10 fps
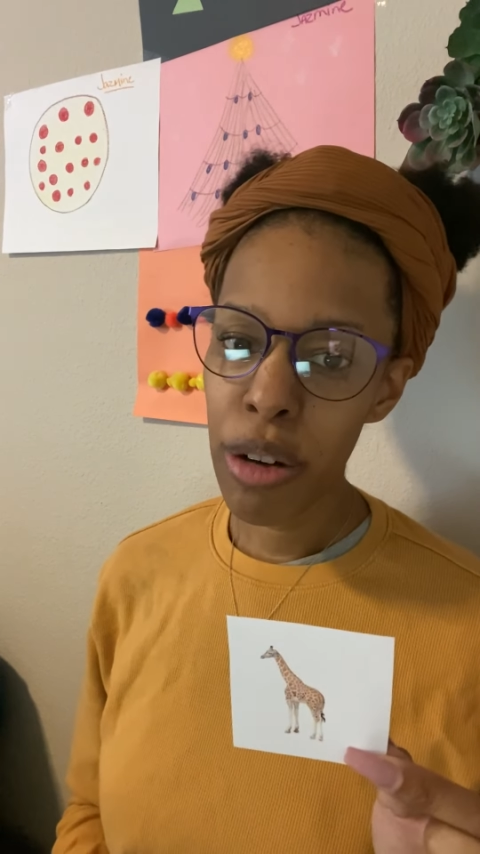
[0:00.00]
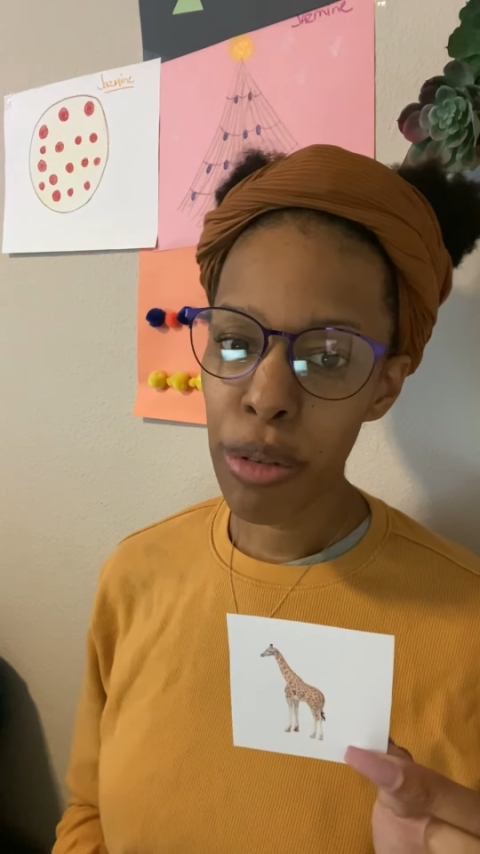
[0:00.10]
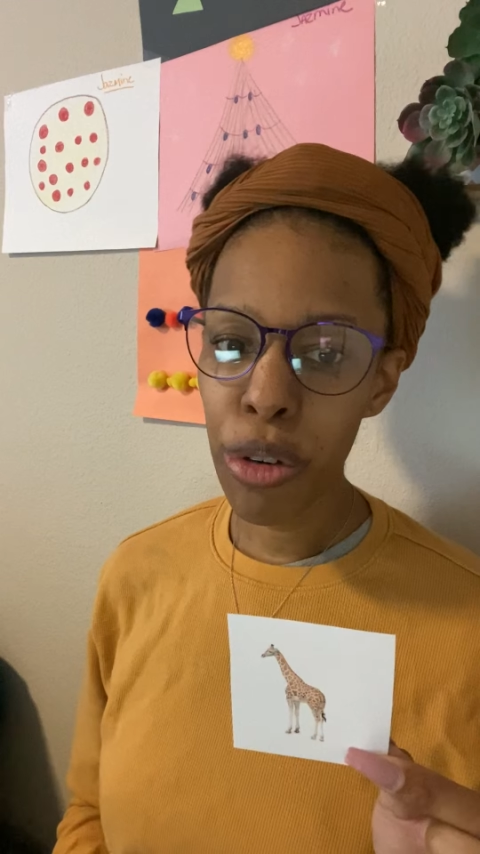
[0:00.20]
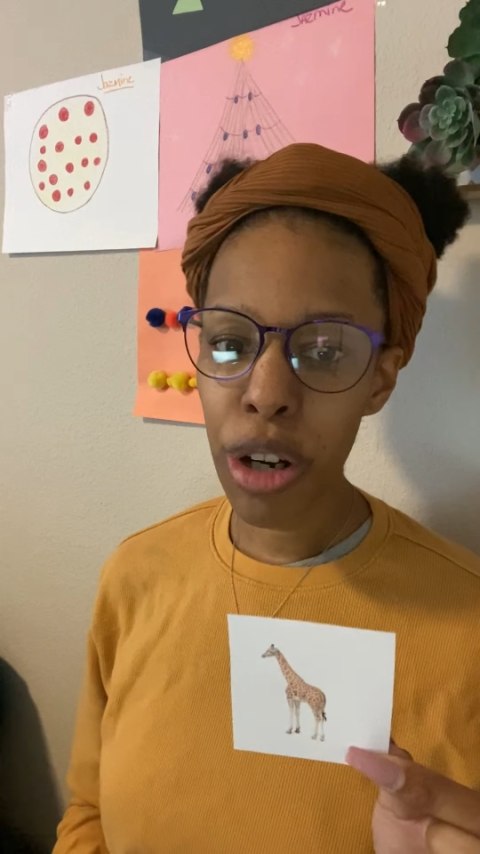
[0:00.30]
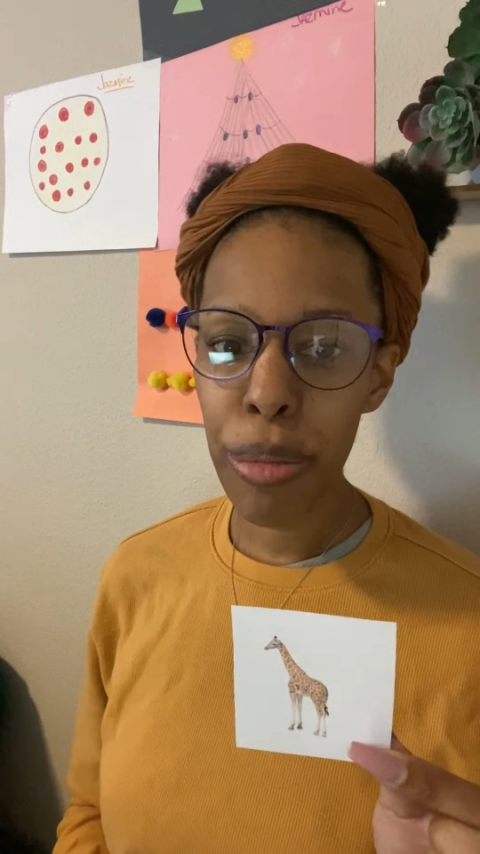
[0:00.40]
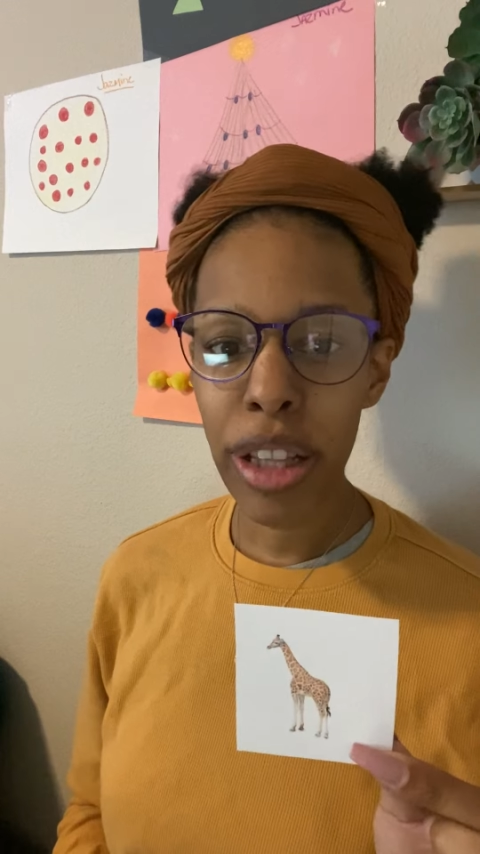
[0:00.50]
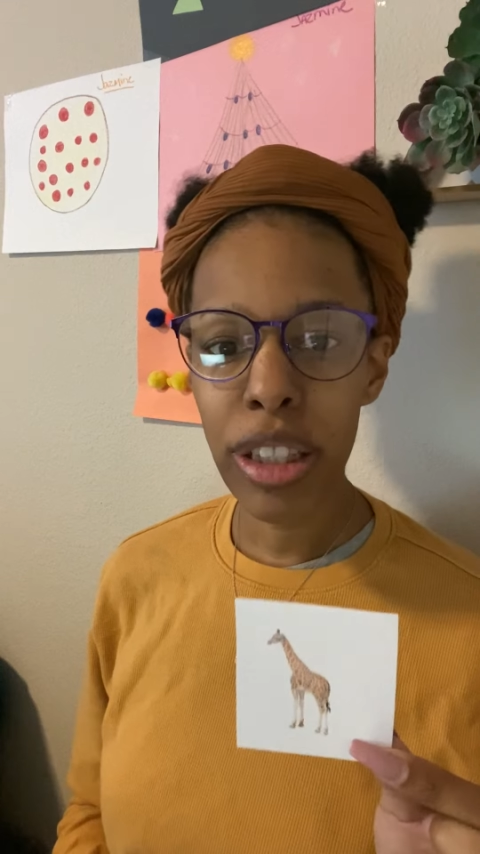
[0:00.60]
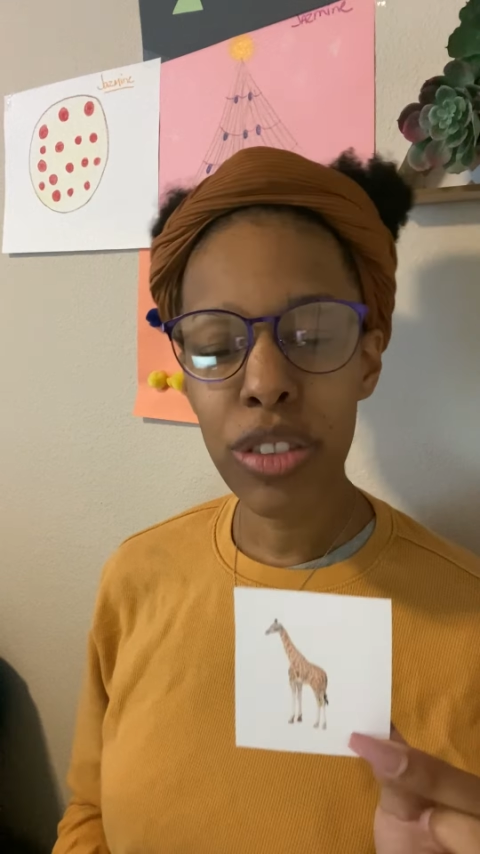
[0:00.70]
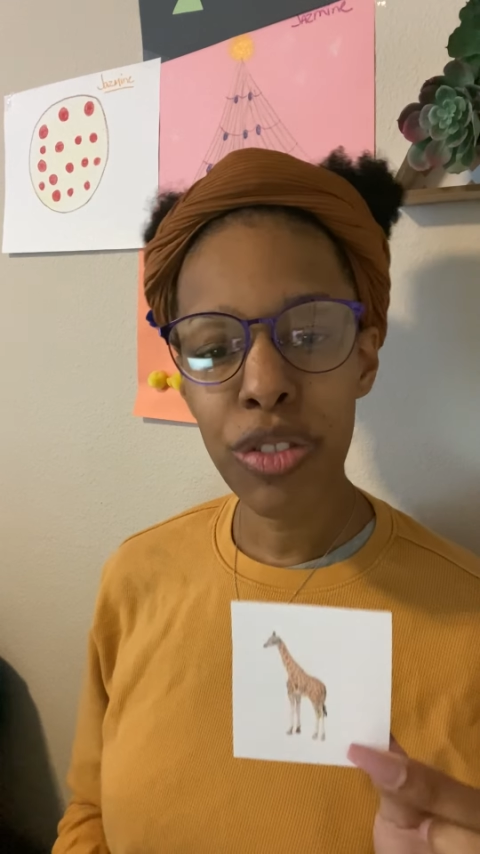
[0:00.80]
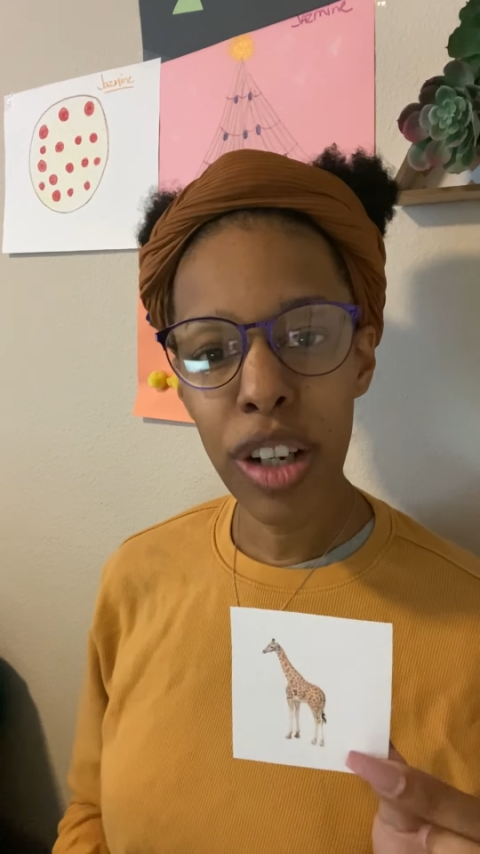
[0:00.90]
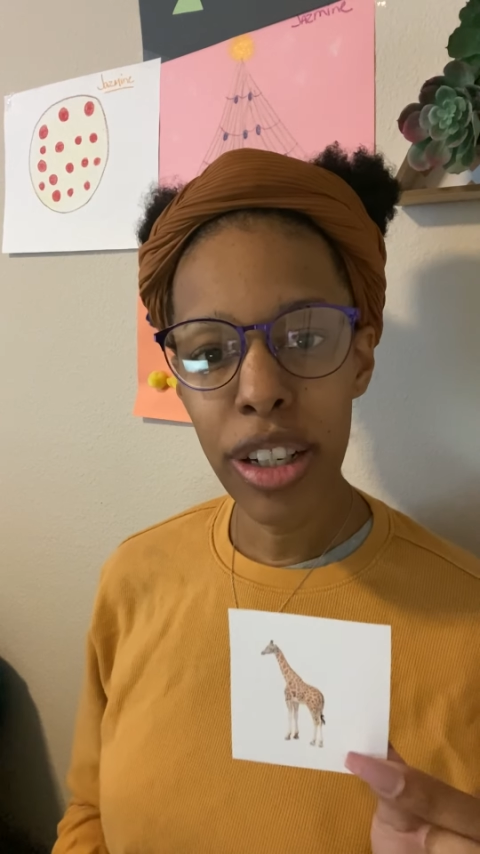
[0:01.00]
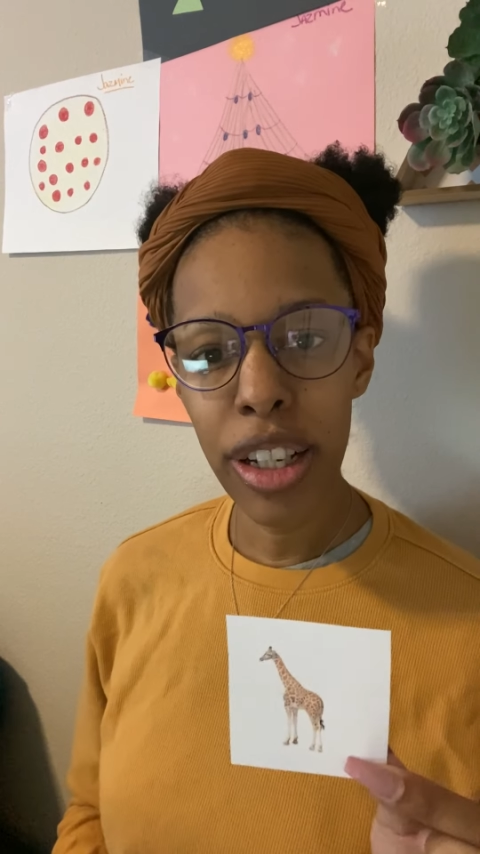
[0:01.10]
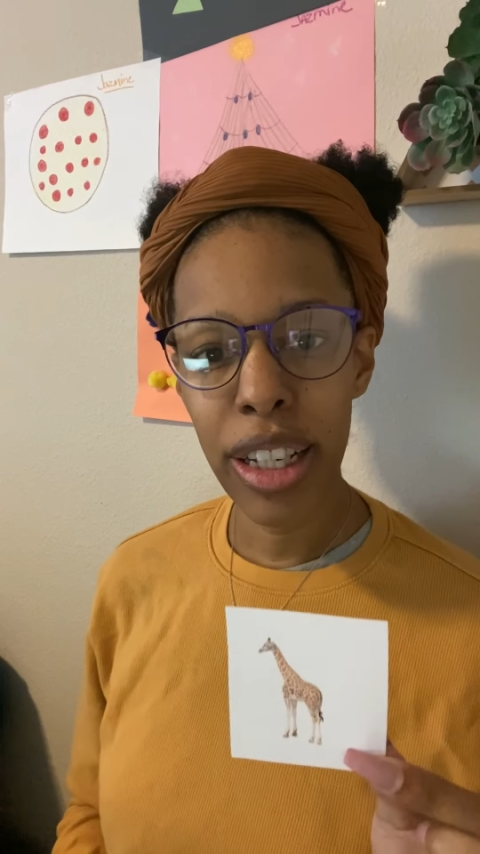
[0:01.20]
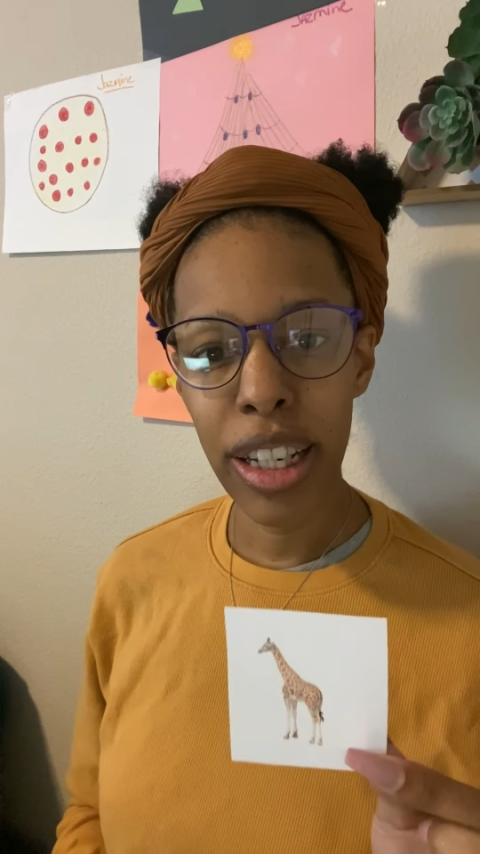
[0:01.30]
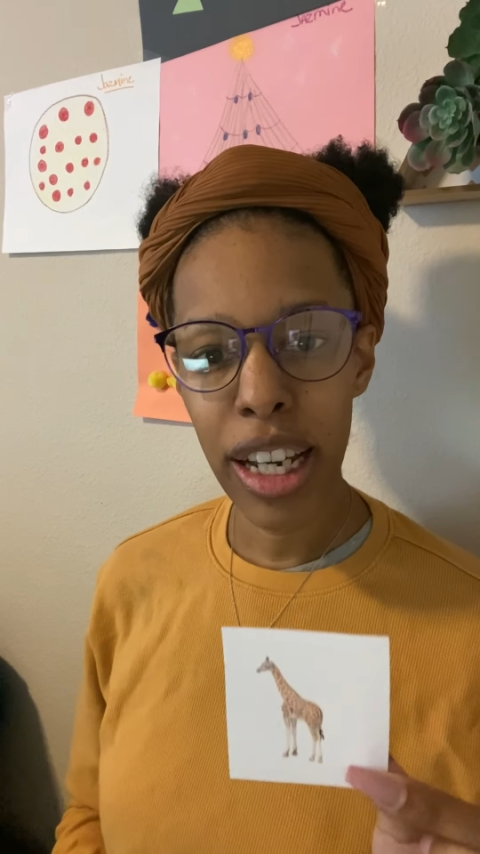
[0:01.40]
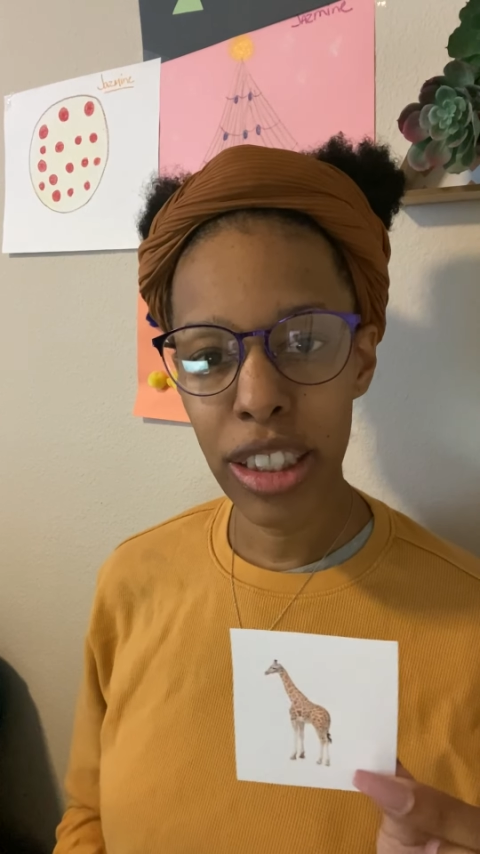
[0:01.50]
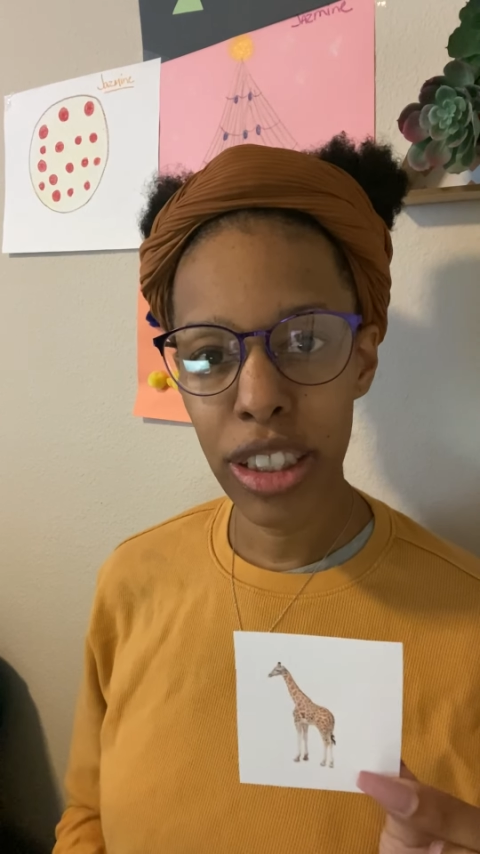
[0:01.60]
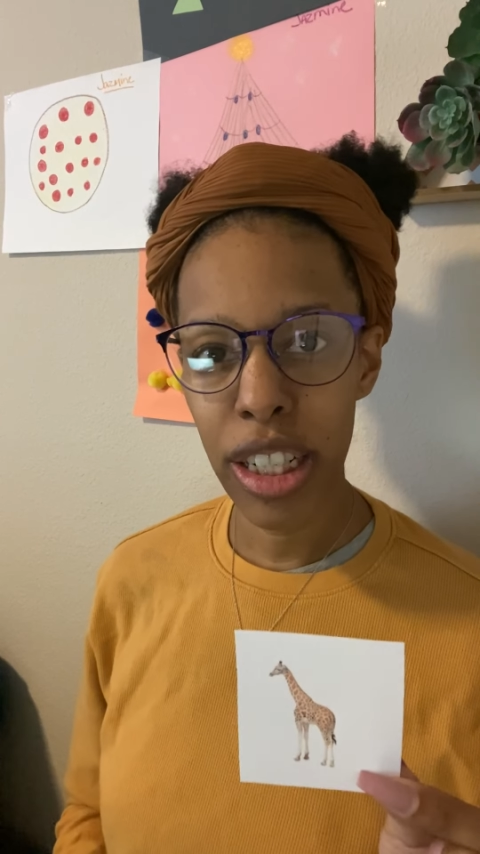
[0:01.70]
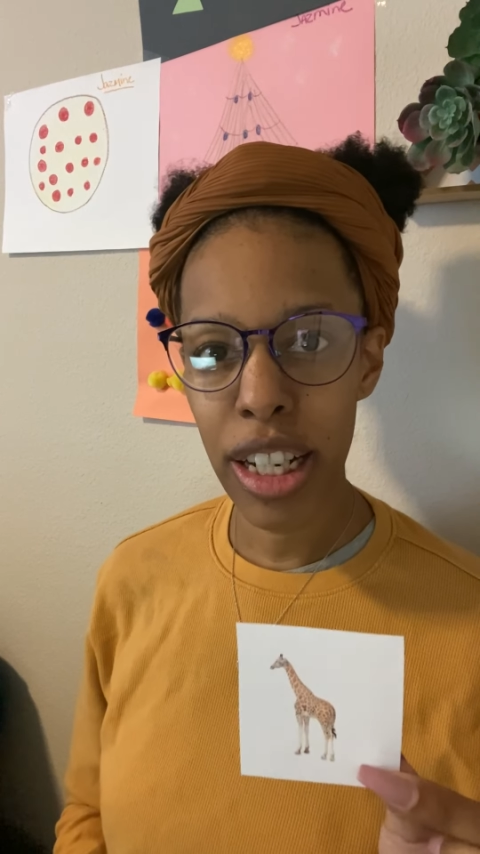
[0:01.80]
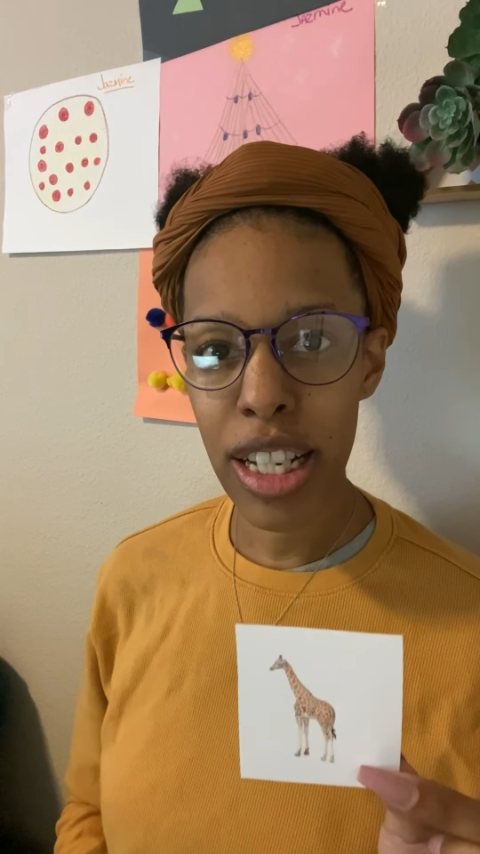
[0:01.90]
We want to make this fun and
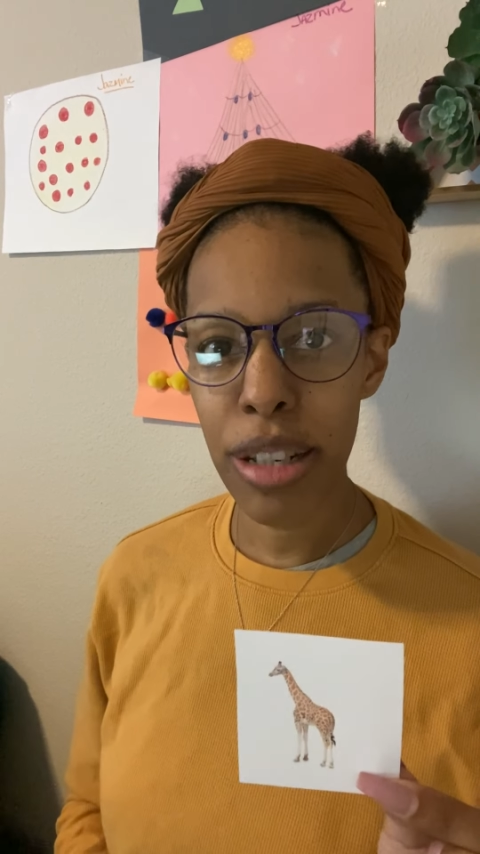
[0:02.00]
engaging and not